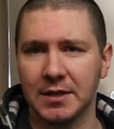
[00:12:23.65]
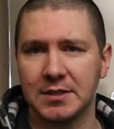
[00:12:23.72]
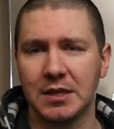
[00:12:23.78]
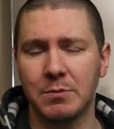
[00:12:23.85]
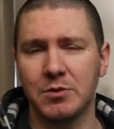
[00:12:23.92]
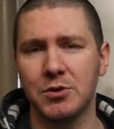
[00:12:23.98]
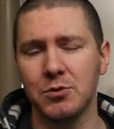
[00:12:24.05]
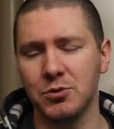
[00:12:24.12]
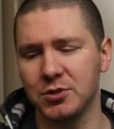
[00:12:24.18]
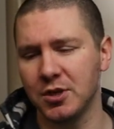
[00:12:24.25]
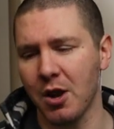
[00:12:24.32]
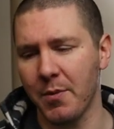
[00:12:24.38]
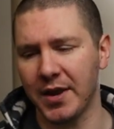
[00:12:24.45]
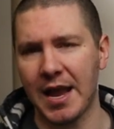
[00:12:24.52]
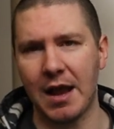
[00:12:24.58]
Someone who's
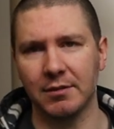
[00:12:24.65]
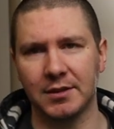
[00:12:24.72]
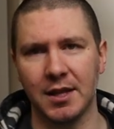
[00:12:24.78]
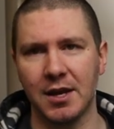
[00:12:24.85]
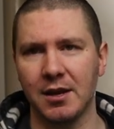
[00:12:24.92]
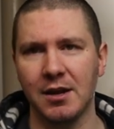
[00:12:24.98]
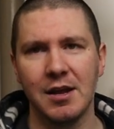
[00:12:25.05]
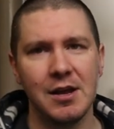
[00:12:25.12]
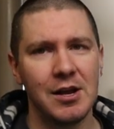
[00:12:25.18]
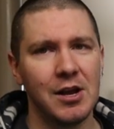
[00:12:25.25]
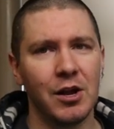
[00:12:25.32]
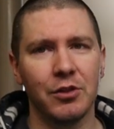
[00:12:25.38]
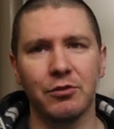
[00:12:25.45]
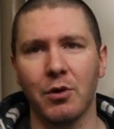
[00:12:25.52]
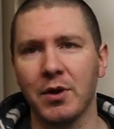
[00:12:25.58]
going out there,
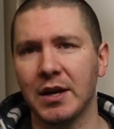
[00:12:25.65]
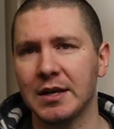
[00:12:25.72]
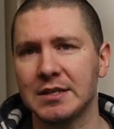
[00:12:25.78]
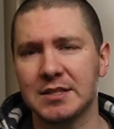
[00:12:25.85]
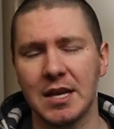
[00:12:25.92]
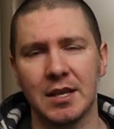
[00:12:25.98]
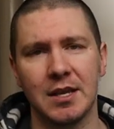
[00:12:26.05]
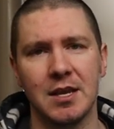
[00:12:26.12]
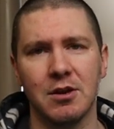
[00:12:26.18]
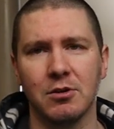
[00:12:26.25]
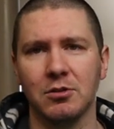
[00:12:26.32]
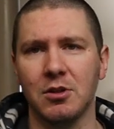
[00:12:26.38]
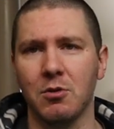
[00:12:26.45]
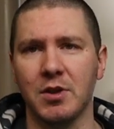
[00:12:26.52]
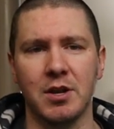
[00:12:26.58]
throwing in a second gear
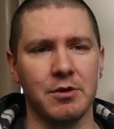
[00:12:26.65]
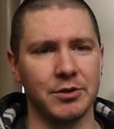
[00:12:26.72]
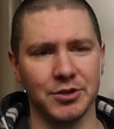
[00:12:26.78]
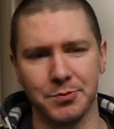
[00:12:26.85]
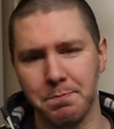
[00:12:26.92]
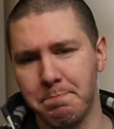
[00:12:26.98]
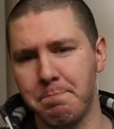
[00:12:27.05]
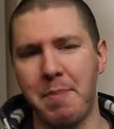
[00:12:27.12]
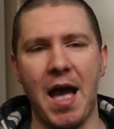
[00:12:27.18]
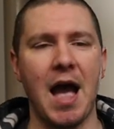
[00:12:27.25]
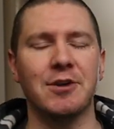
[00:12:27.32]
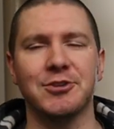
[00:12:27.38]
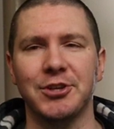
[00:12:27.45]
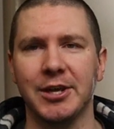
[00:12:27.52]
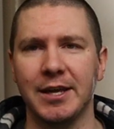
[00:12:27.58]
or low gear and just
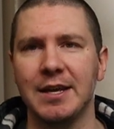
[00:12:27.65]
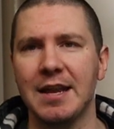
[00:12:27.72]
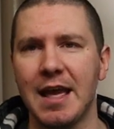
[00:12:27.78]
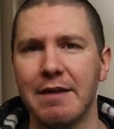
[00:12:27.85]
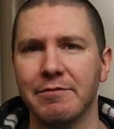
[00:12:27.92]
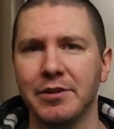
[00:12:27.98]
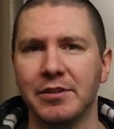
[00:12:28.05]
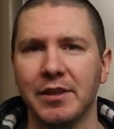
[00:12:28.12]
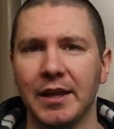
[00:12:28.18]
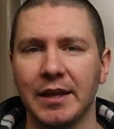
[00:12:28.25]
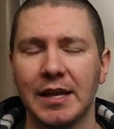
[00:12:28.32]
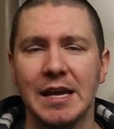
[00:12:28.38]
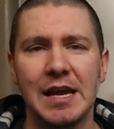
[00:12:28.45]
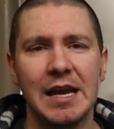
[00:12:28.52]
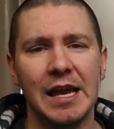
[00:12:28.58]
bashing into
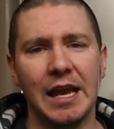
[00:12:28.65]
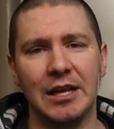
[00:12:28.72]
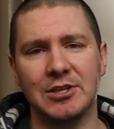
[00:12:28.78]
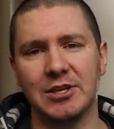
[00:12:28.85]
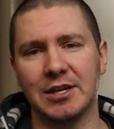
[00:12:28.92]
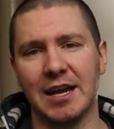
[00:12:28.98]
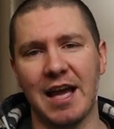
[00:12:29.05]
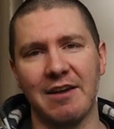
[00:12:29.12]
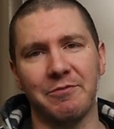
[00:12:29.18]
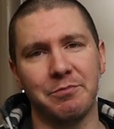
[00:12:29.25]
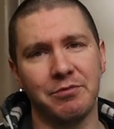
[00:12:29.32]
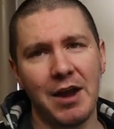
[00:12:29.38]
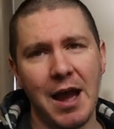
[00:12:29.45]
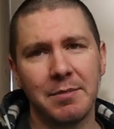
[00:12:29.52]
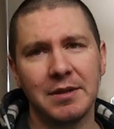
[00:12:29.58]
everything is going to have
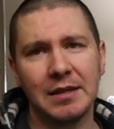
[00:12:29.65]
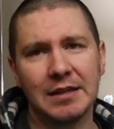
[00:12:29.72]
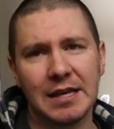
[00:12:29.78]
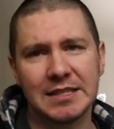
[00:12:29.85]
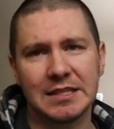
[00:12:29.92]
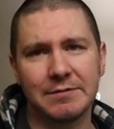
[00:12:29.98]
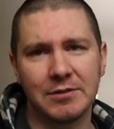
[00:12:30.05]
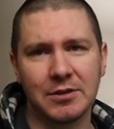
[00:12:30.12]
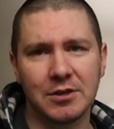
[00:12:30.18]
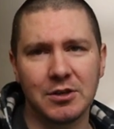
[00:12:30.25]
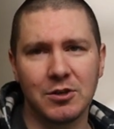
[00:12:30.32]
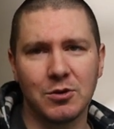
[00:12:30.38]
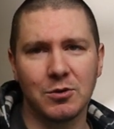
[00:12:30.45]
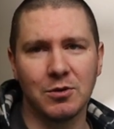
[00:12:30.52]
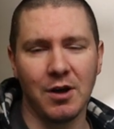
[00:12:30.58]
probably less of a
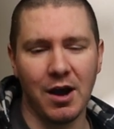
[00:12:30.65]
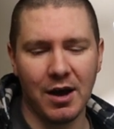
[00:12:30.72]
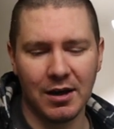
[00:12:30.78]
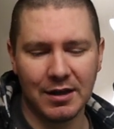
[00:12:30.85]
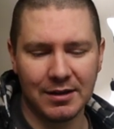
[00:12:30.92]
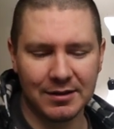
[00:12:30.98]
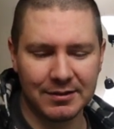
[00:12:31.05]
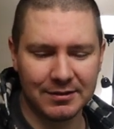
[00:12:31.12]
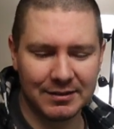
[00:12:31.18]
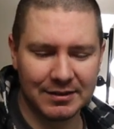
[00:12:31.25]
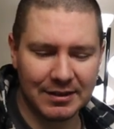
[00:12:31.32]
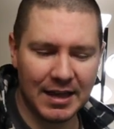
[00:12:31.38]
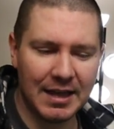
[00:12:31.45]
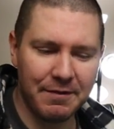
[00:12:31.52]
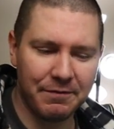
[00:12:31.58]
a
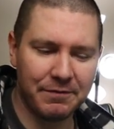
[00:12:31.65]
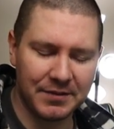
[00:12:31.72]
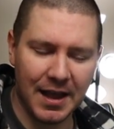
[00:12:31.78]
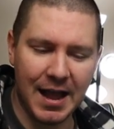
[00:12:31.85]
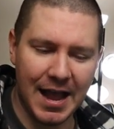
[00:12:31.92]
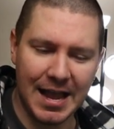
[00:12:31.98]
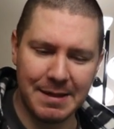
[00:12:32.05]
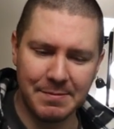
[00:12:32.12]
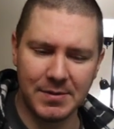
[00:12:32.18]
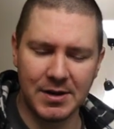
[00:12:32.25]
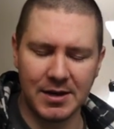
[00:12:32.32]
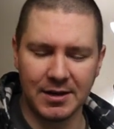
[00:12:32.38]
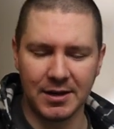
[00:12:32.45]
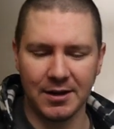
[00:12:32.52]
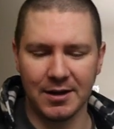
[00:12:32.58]
lifetime
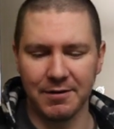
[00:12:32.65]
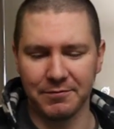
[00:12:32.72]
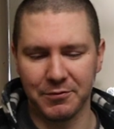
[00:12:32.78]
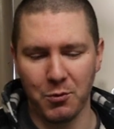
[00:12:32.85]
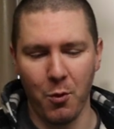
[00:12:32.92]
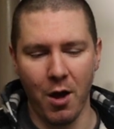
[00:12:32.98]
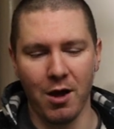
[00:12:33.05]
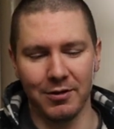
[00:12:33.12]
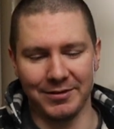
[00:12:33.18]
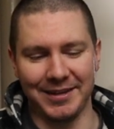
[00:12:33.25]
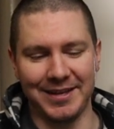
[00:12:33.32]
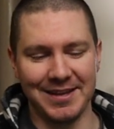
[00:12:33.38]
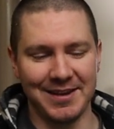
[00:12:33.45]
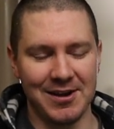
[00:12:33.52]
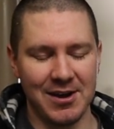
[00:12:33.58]
of
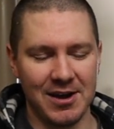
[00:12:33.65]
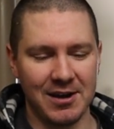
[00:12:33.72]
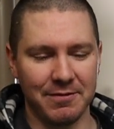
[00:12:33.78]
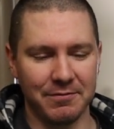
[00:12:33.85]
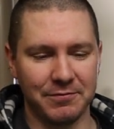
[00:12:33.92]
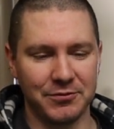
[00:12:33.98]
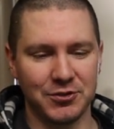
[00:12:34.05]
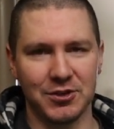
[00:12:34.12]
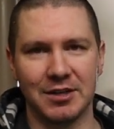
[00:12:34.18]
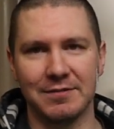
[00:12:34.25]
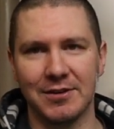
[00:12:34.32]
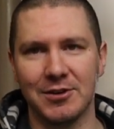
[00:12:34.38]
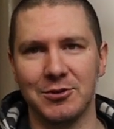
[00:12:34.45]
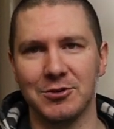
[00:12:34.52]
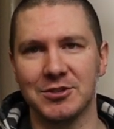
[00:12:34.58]
quality of
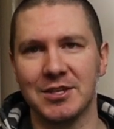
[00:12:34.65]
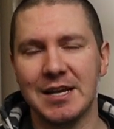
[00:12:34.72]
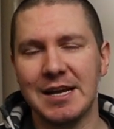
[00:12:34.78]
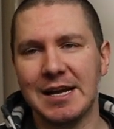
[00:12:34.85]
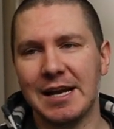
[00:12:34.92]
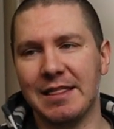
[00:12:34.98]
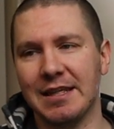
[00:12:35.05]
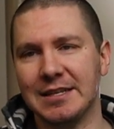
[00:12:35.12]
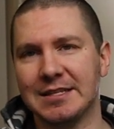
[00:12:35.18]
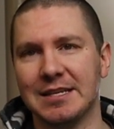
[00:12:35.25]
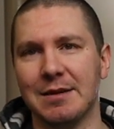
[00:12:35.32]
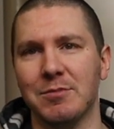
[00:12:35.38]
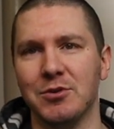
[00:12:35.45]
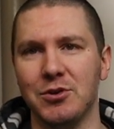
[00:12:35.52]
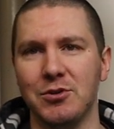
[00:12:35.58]
servos than
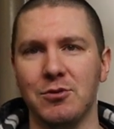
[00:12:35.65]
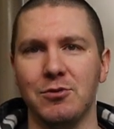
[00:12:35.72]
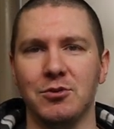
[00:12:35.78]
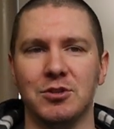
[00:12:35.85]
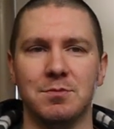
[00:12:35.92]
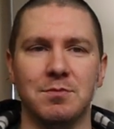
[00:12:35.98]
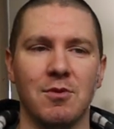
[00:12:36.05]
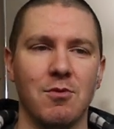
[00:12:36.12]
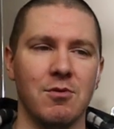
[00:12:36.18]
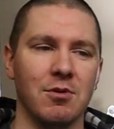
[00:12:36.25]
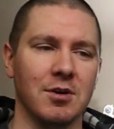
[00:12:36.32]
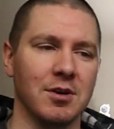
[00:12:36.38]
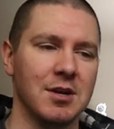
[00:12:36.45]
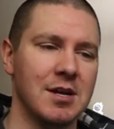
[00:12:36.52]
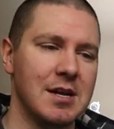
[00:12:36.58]
someone who's
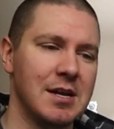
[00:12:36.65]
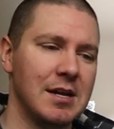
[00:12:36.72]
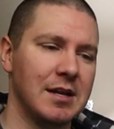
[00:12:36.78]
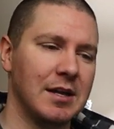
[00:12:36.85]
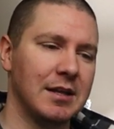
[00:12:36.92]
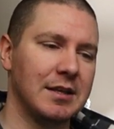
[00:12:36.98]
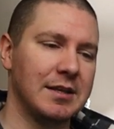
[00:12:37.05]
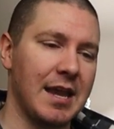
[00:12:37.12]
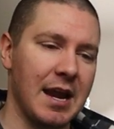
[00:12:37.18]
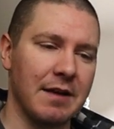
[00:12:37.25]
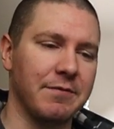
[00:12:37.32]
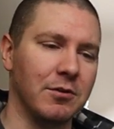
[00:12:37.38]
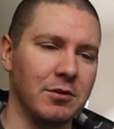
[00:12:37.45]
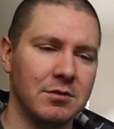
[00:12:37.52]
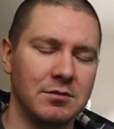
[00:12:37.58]
more
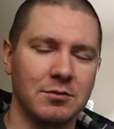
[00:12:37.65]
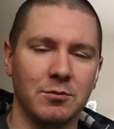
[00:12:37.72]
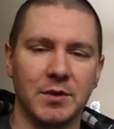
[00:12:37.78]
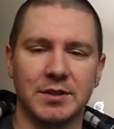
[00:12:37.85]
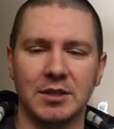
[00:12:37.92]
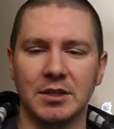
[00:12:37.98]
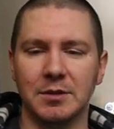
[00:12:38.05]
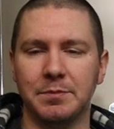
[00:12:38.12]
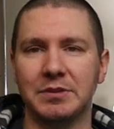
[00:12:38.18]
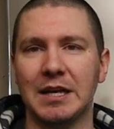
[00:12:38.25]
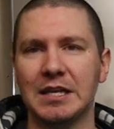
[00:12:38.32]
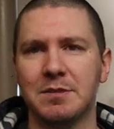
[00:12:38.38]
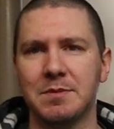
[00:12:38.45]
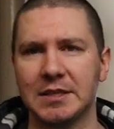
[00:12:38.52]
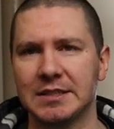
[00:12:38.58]
careful with their
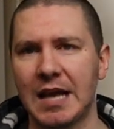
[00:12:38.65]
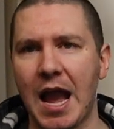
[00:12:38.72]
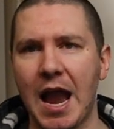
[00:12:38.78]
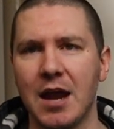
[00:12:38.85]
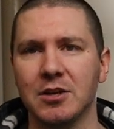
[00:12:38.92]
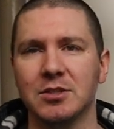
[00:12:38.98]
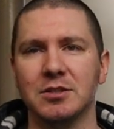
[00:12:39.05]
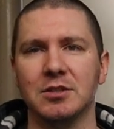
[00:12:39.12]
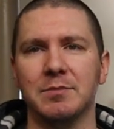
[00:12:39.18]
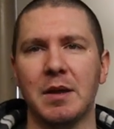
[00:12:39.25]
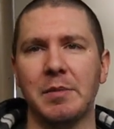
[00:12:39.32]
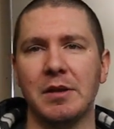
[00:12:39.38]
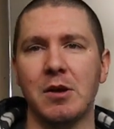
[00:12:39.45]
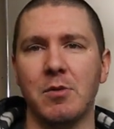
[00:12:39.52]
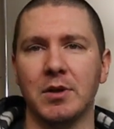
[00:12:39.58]
placement of tires and they're
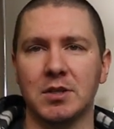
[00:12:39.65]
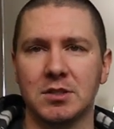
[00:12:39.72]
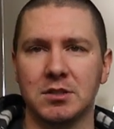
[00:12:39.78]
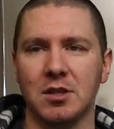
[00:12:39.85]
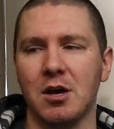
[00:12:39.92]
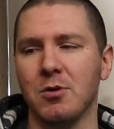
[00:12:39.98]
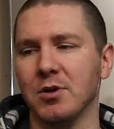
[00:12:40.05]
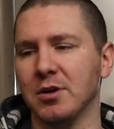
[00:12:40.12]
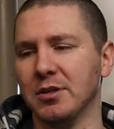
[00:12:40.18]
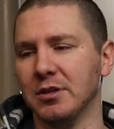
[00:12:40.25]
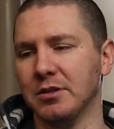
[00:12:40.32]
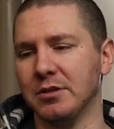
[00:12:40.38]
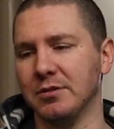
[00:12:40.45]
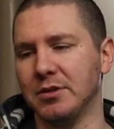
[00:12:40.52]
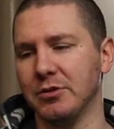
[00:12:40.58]
maybe going slower.
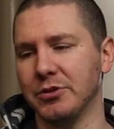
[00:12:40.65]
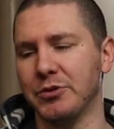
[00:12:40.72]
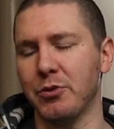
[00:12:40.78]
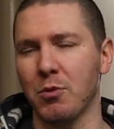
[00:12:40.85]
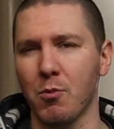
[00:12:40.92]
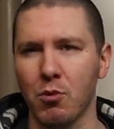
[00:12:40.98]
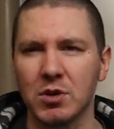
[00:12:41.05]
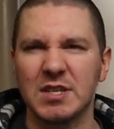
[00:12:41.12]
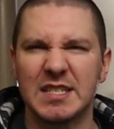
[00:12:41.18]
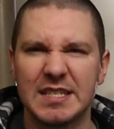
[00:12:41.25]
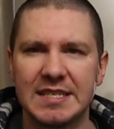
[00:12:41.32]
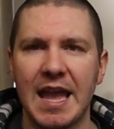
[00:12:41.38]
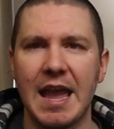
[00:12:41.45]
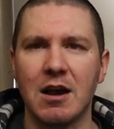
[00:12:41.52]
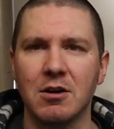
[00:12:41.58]
They're they're doing more
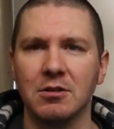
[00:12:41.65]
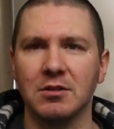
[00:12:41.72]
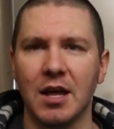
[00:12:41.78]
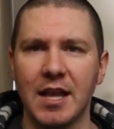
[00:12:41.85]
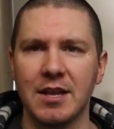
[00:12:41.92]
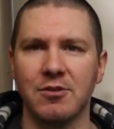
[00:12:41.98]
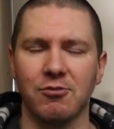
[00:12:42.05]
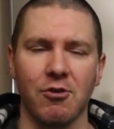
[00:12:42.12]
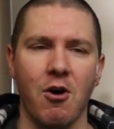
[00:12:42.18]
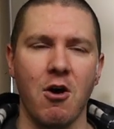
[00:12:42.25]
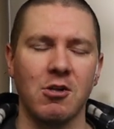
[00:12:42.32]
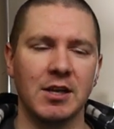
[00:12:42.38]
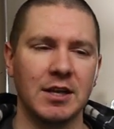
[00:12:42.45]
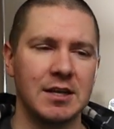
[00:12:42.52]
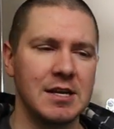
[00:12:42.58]
scale like
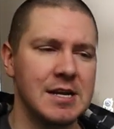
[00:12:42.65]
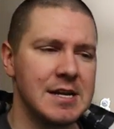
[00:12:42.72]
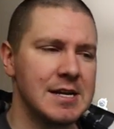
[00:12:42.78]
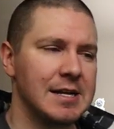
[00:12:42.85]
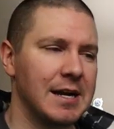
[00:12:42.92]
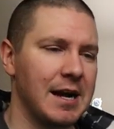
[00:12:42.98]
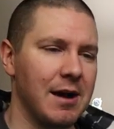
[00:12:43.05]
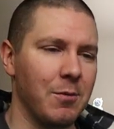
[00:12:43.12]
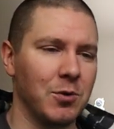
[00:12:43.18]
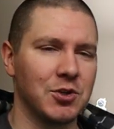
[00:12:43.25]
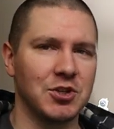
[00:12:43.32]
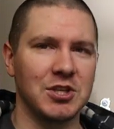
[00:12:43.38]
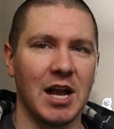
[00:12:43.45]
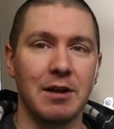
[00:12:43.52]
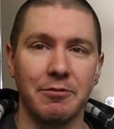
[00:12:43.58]
crawling, uh,
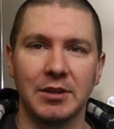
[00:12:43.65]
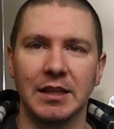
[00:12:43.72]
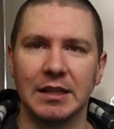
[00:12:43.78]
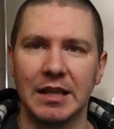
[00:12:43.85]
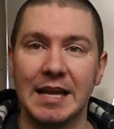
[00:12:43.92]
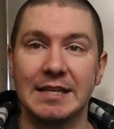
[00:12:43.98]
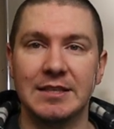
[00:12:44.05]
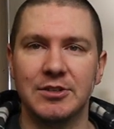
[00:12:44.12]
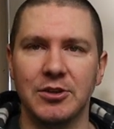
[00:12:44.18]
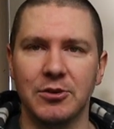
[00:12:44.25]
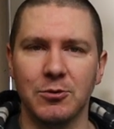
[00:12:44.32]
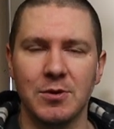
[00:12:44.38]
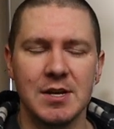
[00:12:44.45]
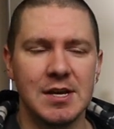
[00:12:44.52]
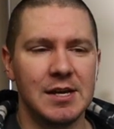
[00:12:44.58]
which is I really like to
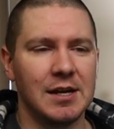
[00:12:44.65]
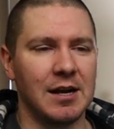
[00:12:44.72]
do.